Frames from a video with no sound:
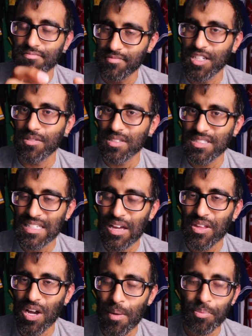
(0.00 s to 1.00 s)
you know, this is how
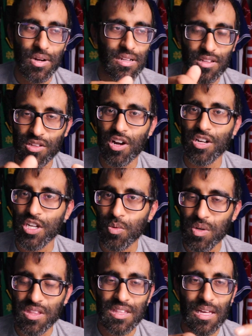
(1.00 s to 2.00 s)
they operate. The longer you're
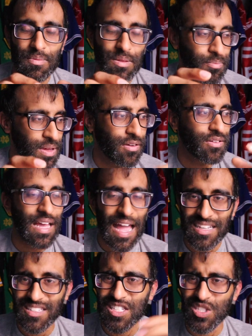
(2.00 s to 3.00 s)
with them, the better
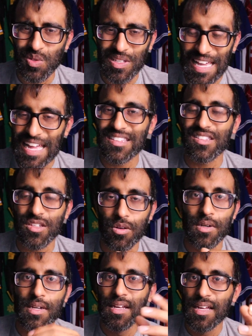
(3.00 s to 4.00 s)
access you get.
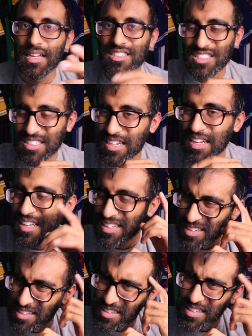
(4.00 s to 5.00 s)
So just gonna
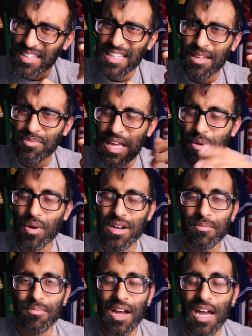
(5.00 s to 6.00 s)
keep that one
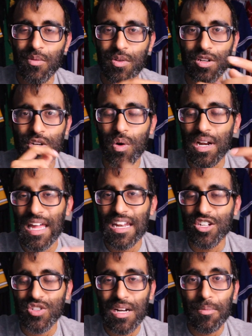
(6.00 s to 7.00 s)
in mind when you're going ahead
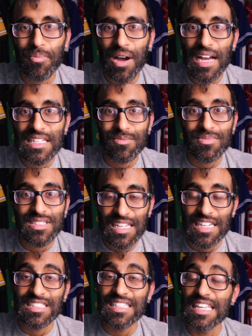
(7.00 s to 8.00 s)
and trying to buy some
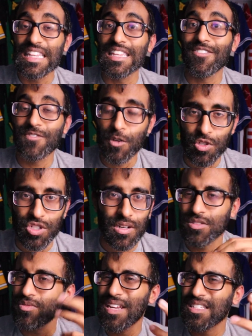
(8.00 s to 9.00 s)
tickets in the future.
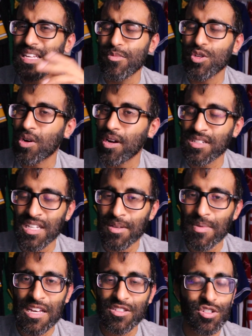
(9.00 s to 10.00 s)
So next time you're going on
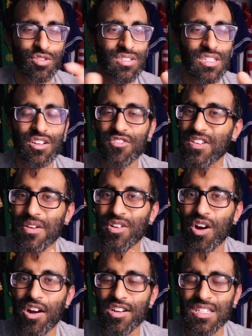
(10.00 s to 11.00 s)
Ticketmaster, you see your favorite
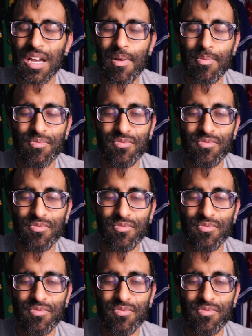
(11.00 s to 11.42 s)
artist come up